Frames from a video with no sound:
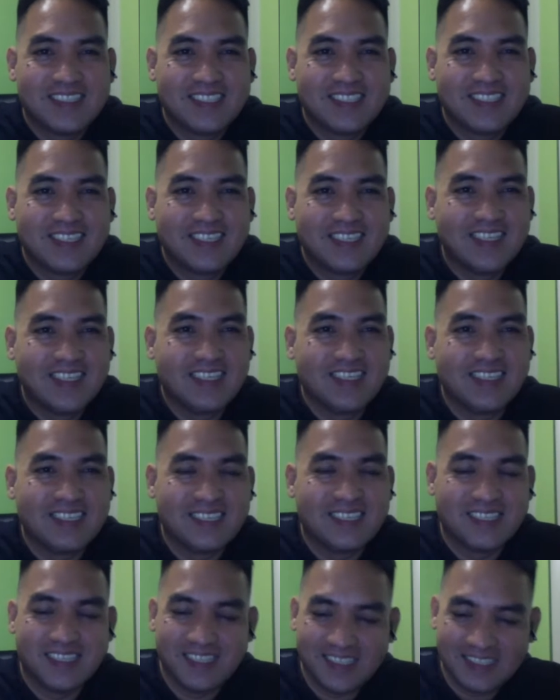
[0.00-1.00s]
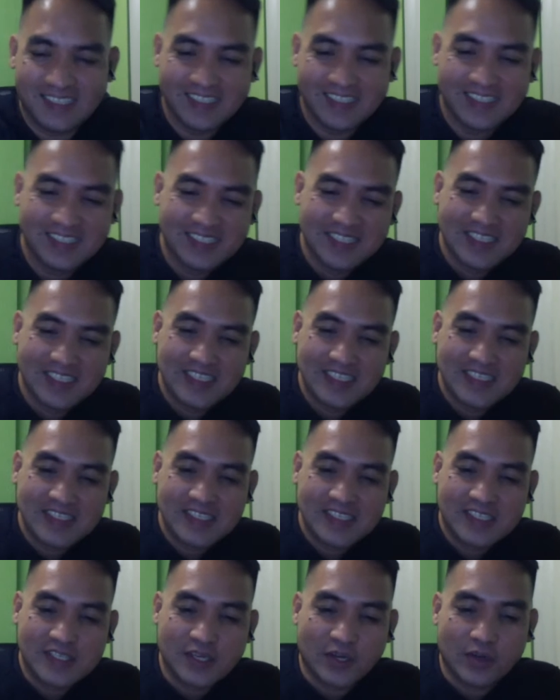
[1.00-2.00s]
Maybe.
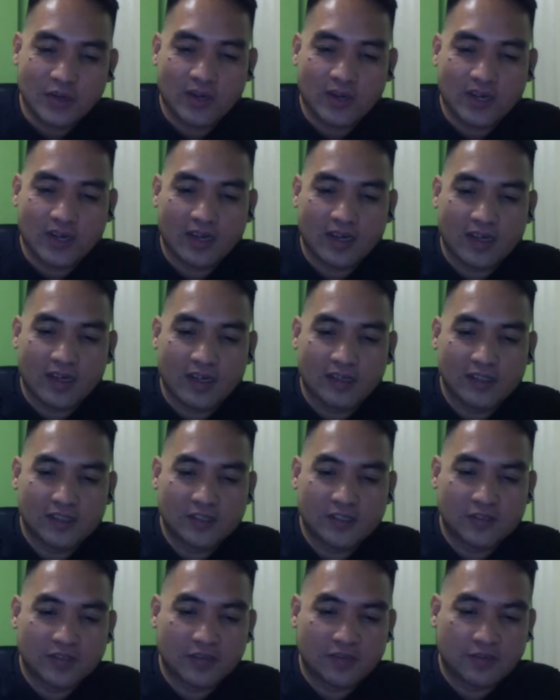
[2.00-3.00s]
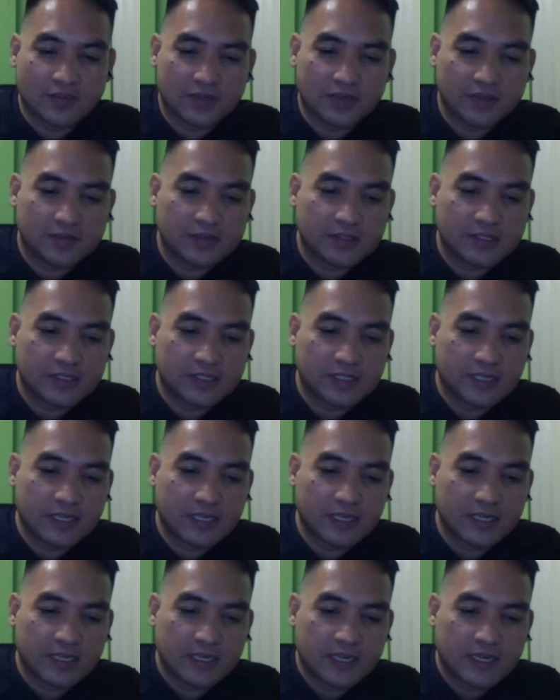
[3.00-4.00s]
So, Trevor,
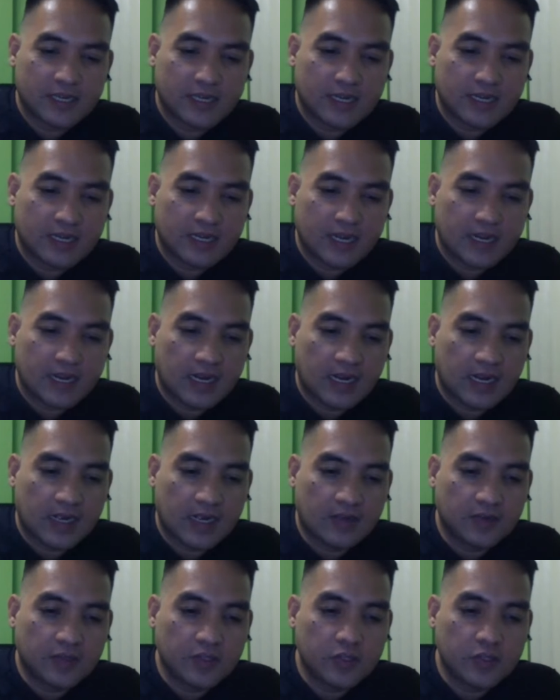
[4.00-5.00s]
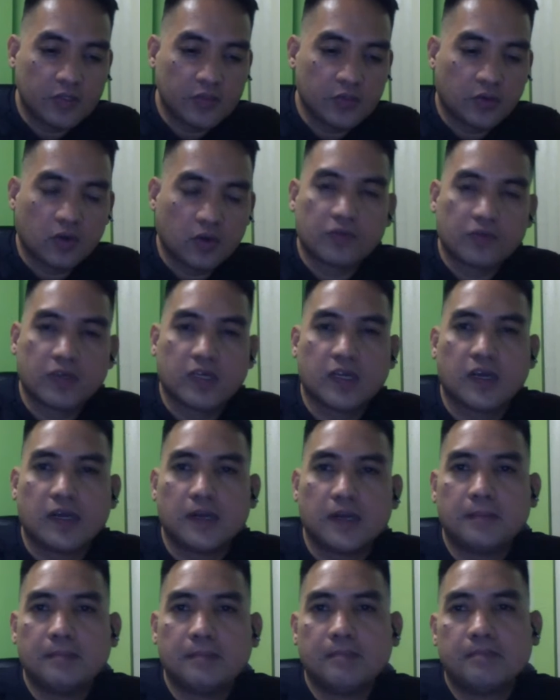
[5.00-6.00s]
how do you
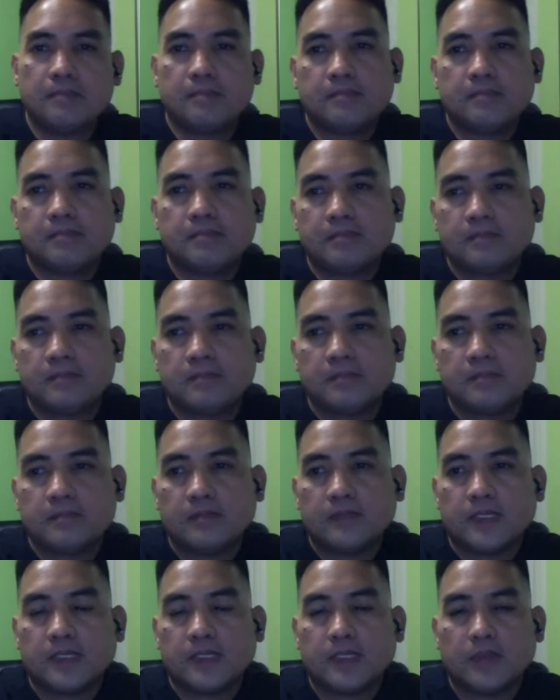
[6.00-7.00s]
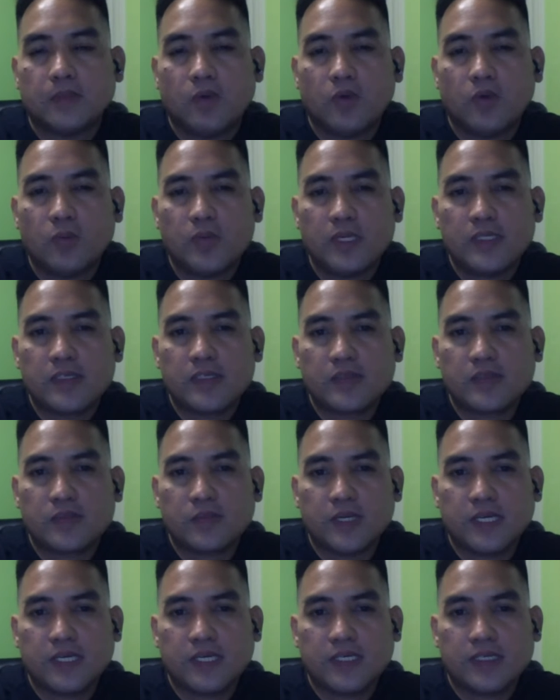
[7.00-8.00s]
overcome the moments
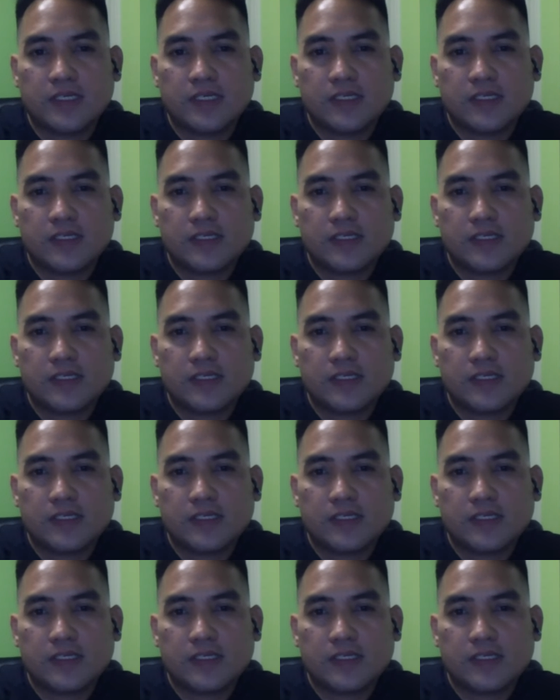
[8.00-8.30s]
when